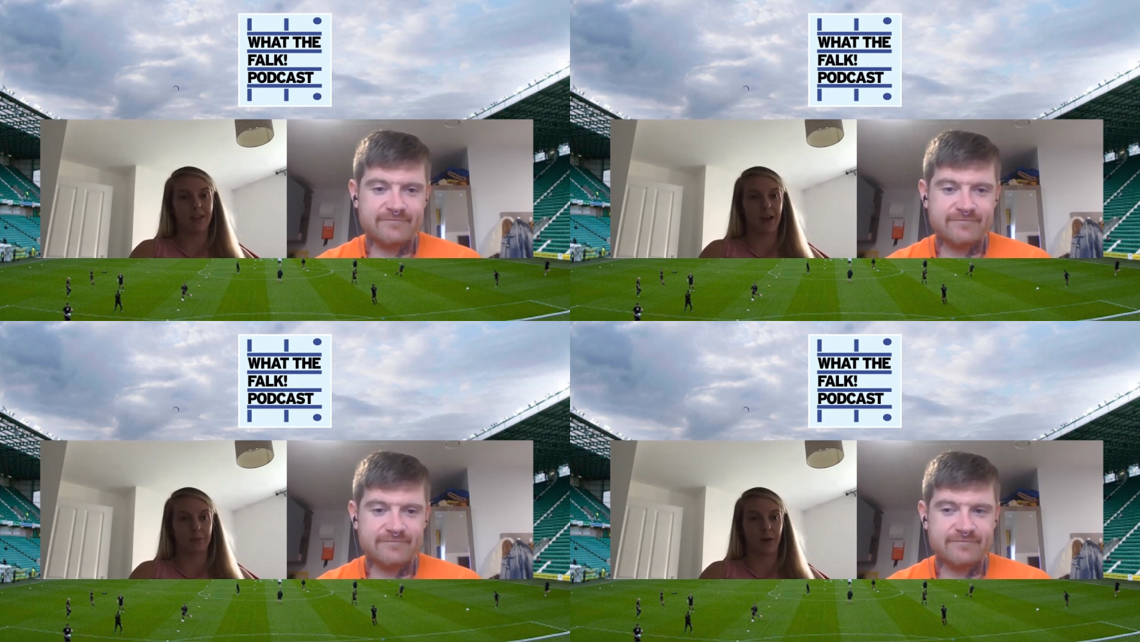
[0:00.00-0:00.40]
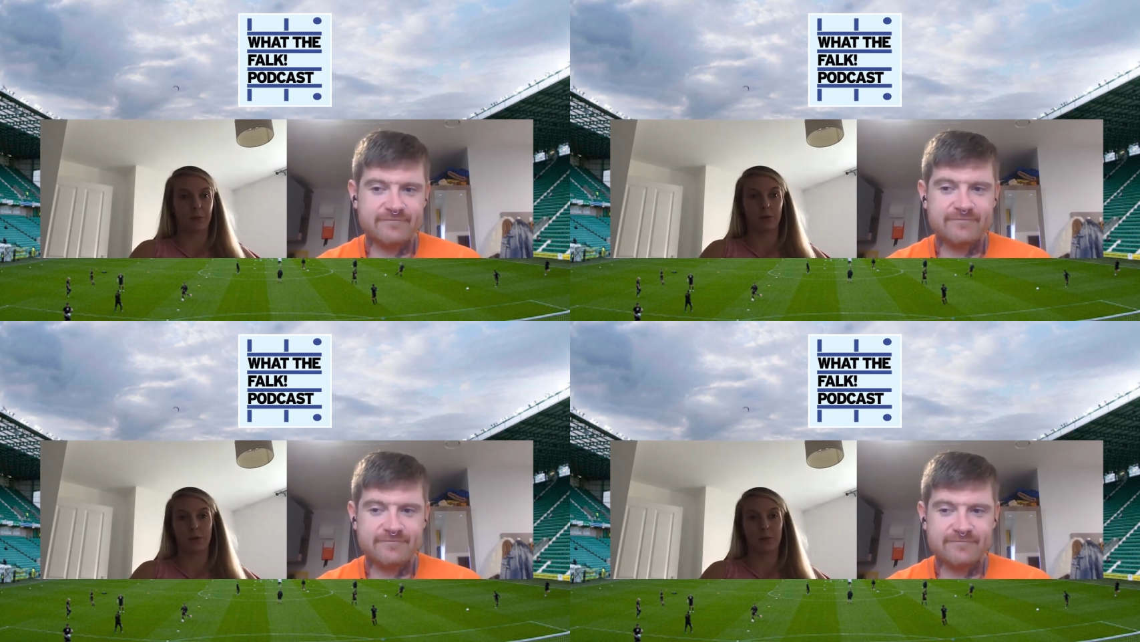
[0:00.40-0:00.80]
Speaker 1: that I'm I'm
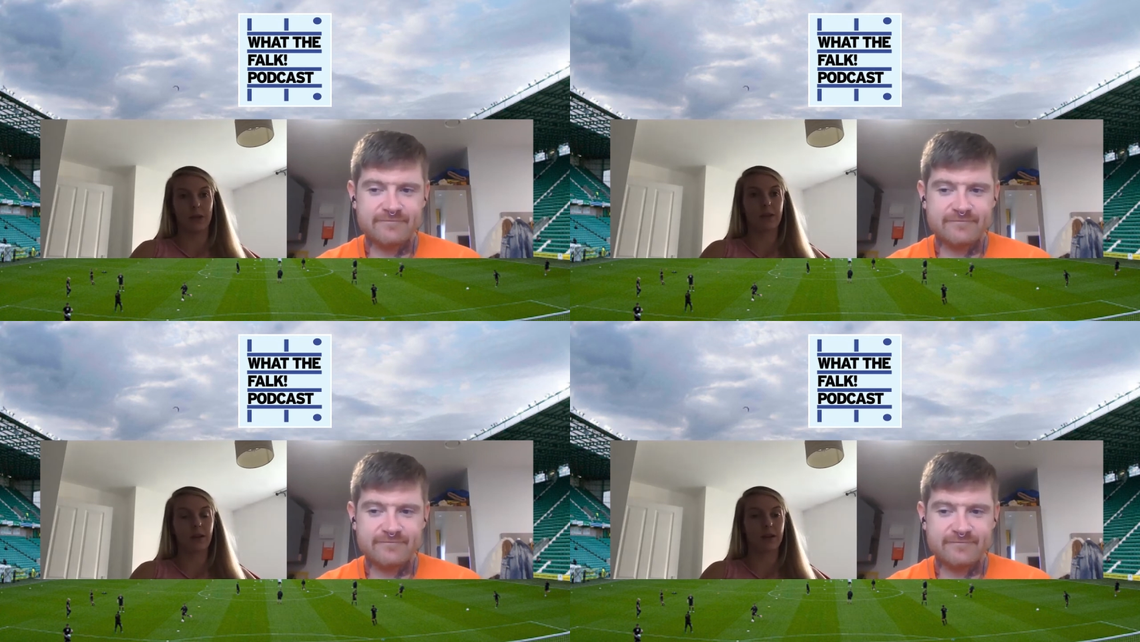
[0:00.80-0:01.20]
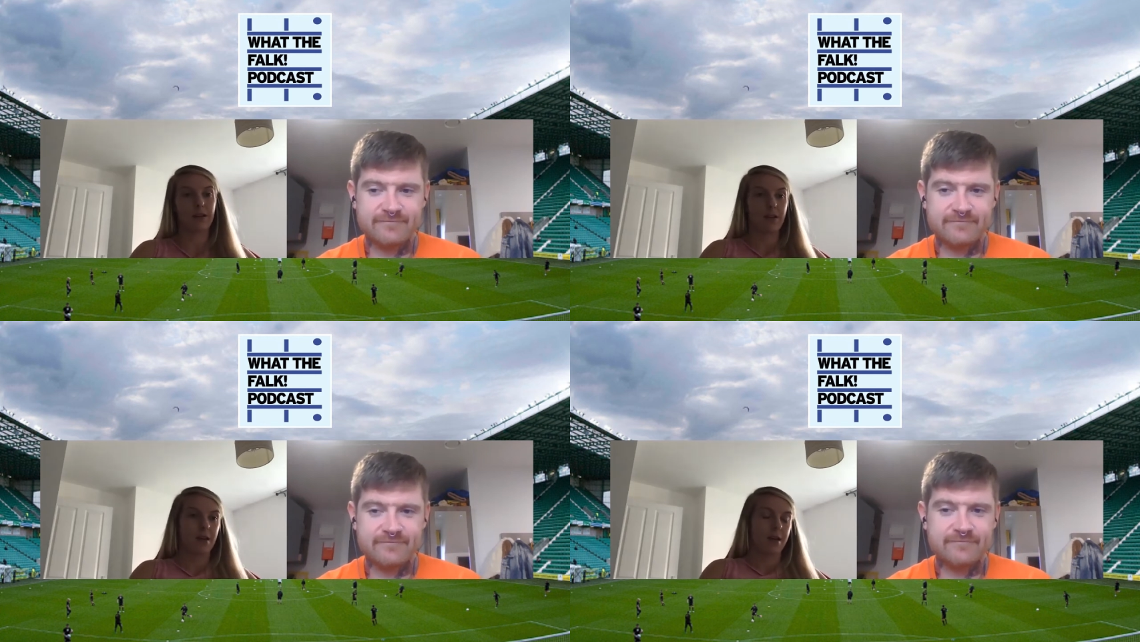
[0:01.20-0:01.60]
going to be there
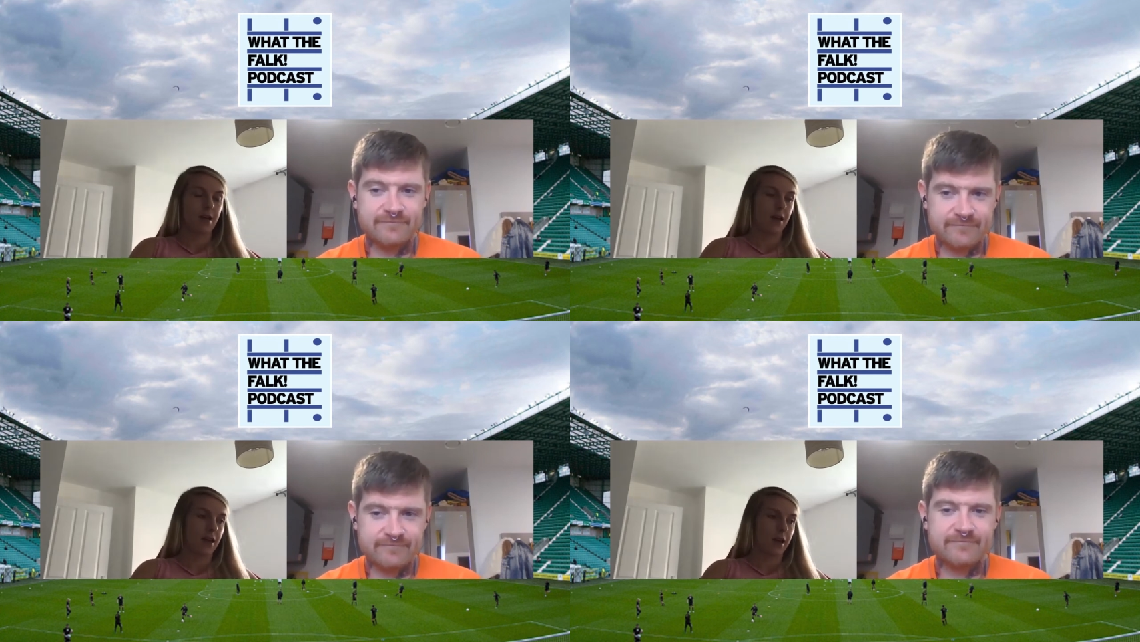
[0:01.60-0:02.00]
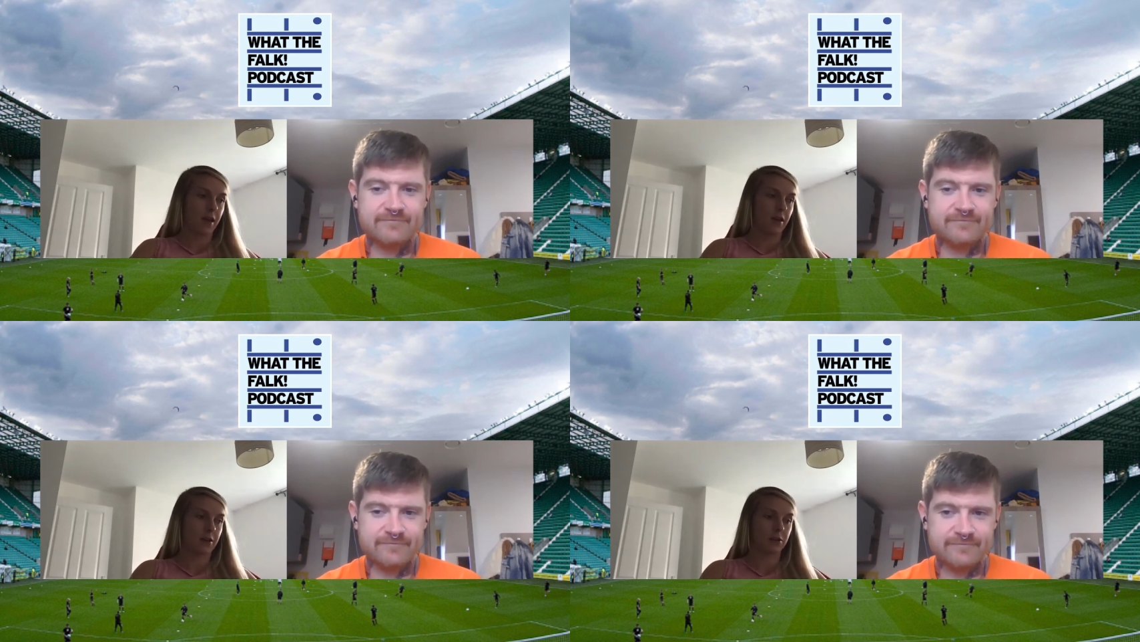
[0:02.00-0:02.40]

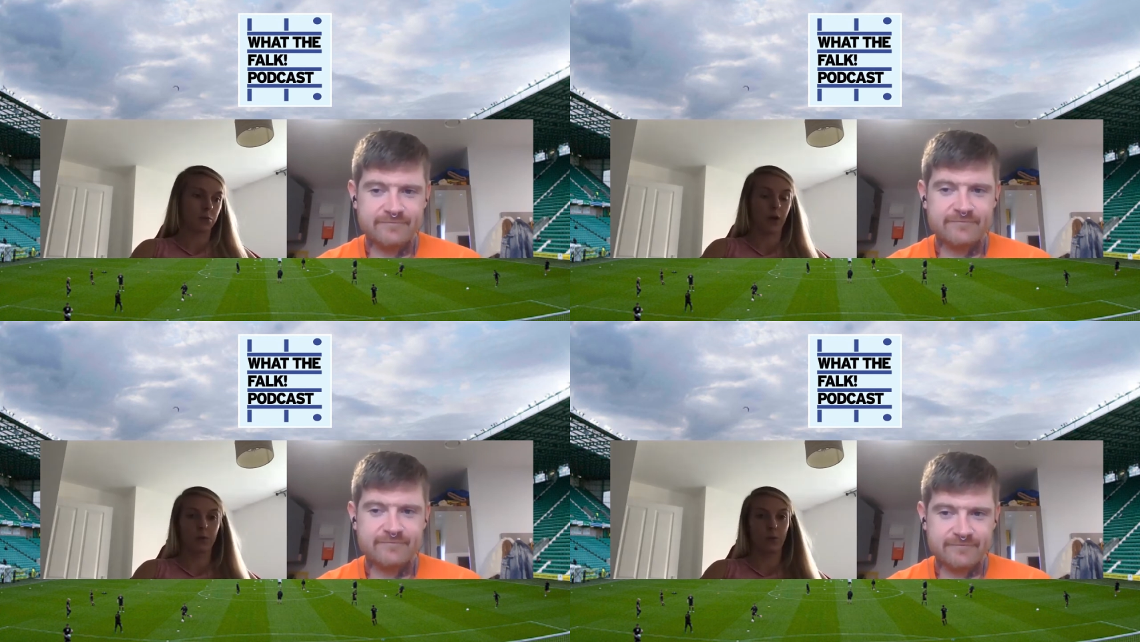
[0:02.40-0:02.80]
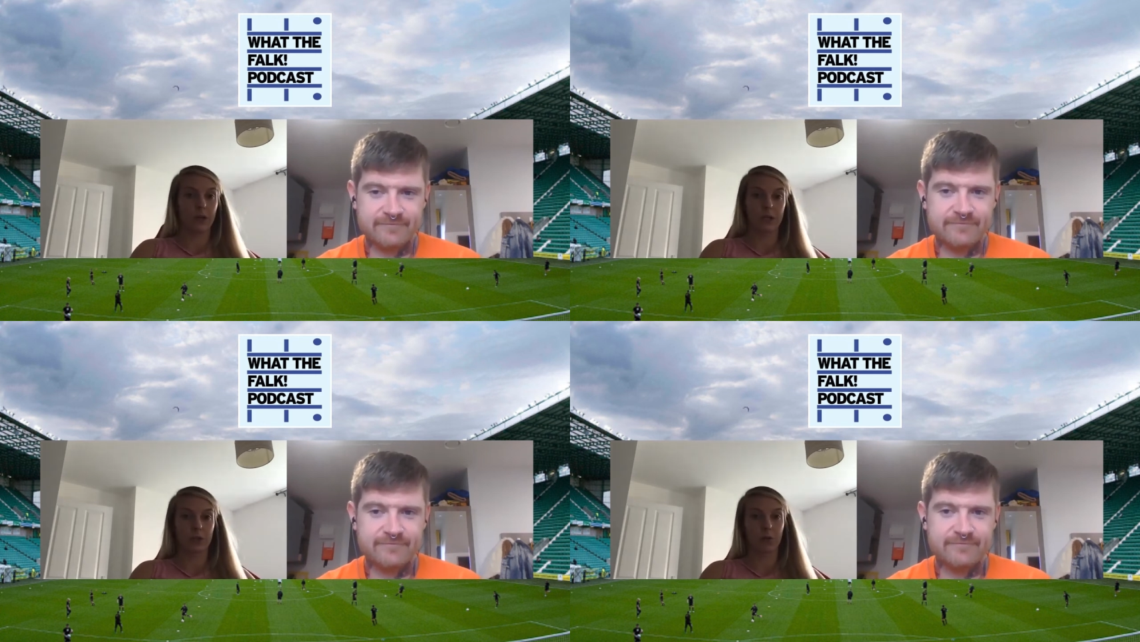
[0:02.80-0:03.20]
because uh, one, we need
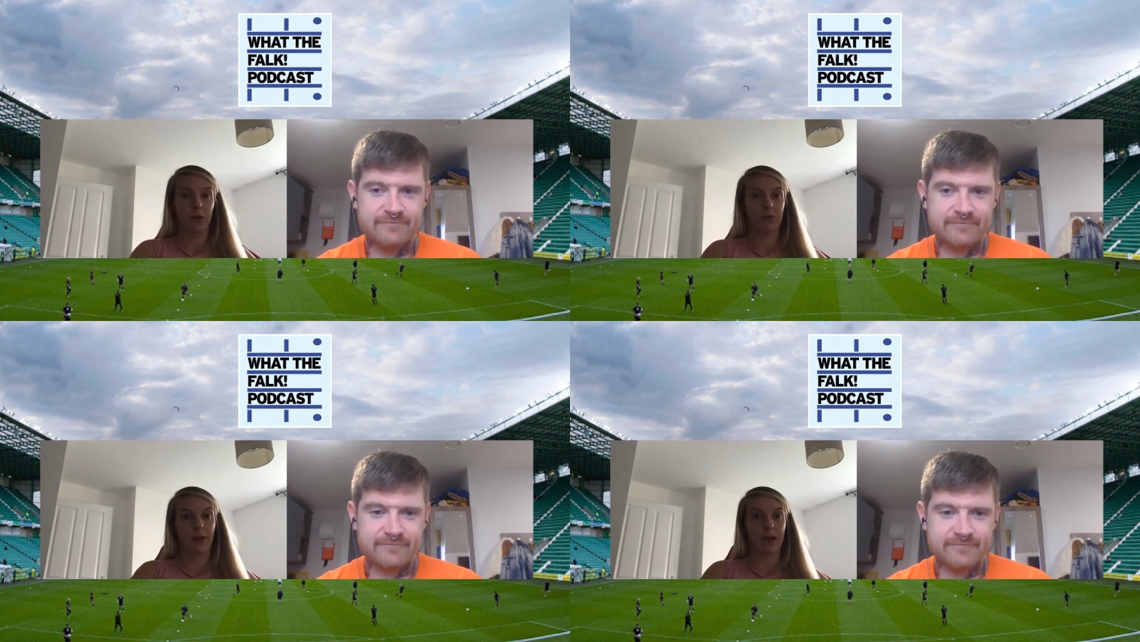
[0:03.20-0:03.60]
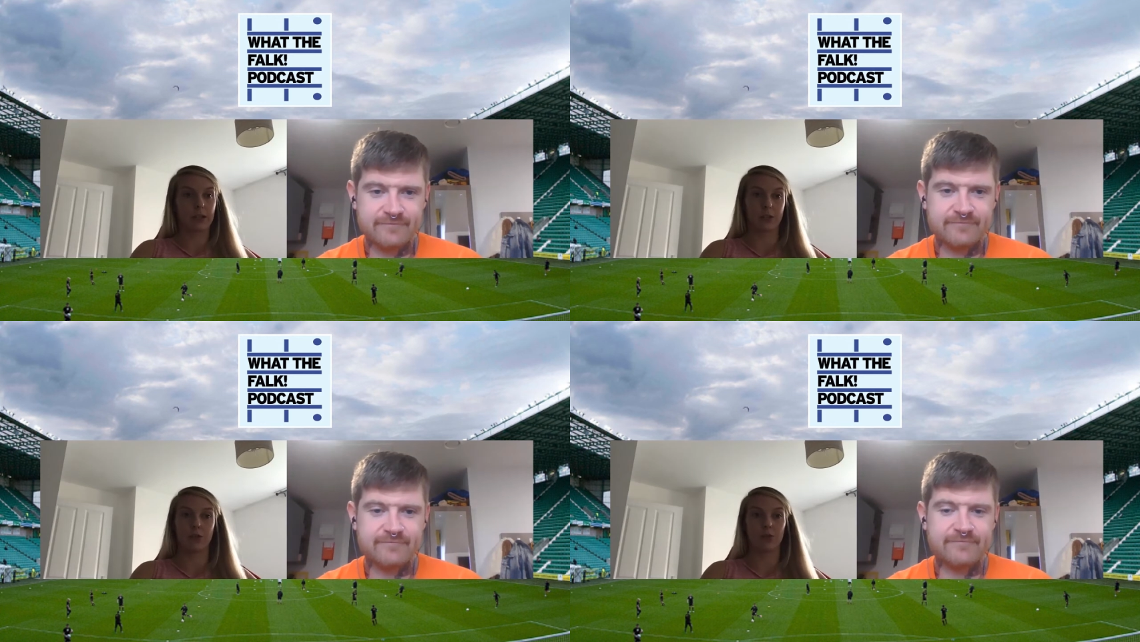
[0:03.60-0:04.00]
to qualify, and
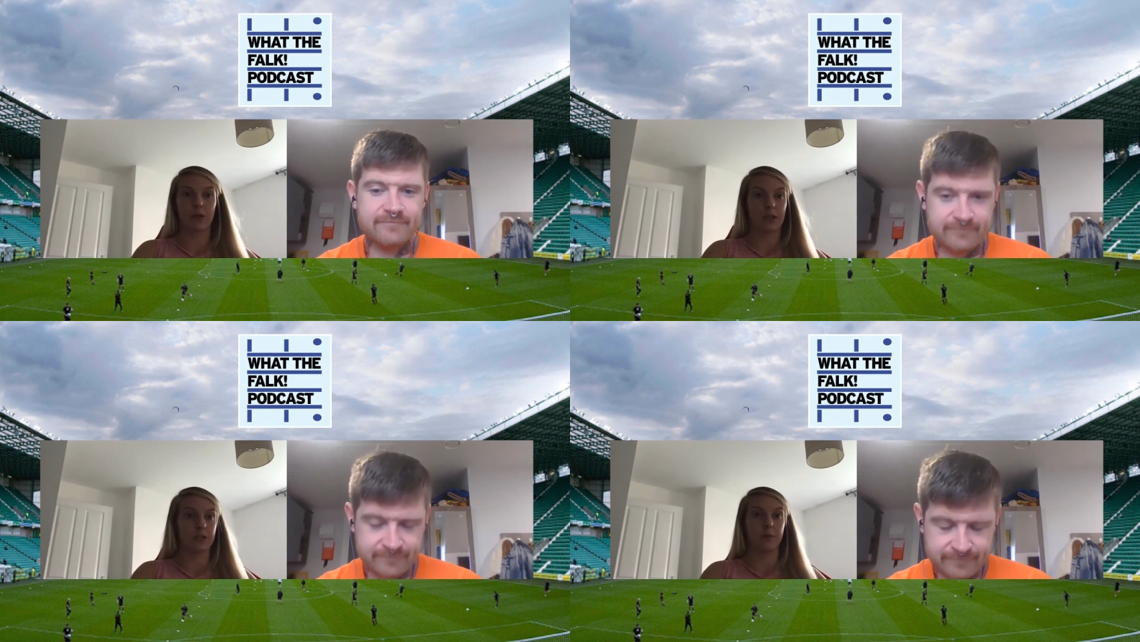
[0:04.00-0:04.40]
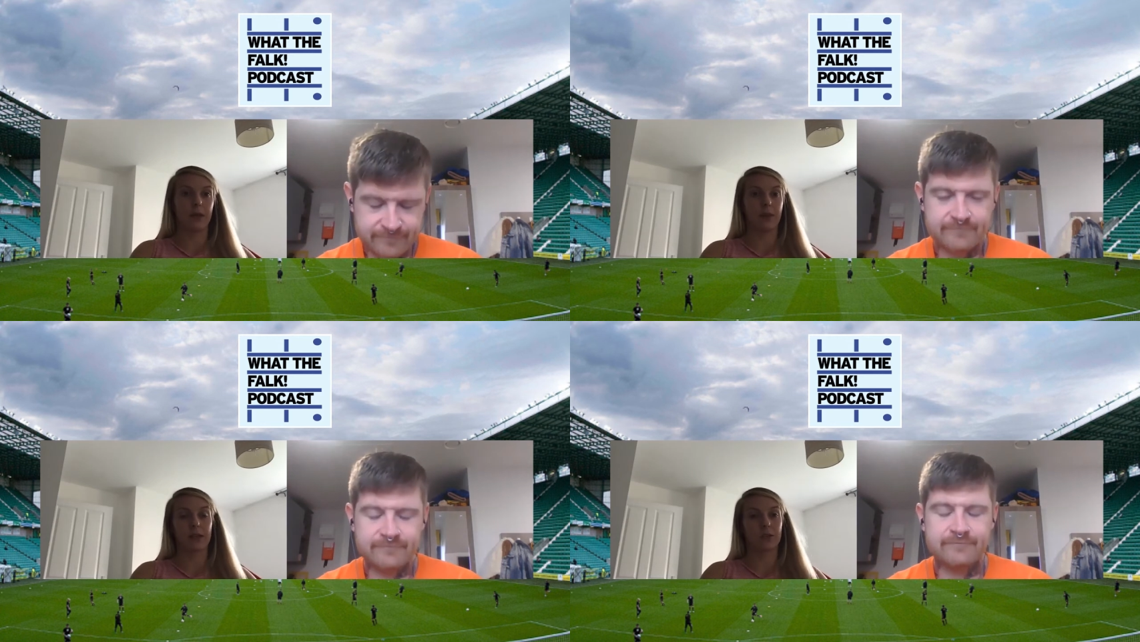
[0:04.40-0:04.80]
two, I need to make
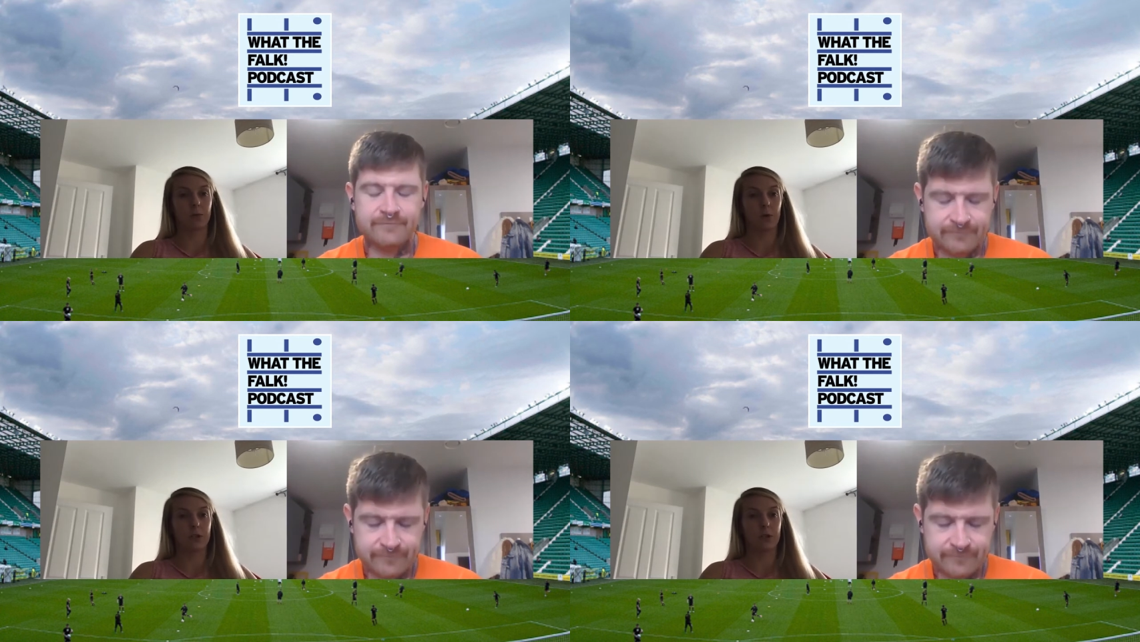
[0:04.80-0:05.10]
that squad.